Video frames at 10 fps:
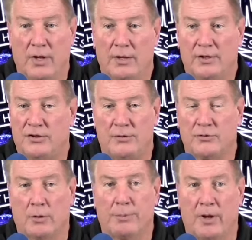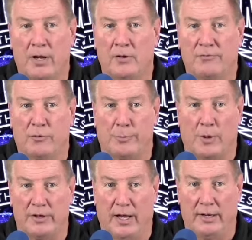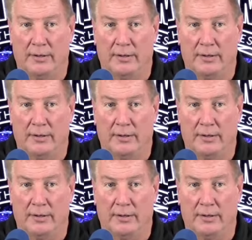the Chiefs aren't playing good football yet.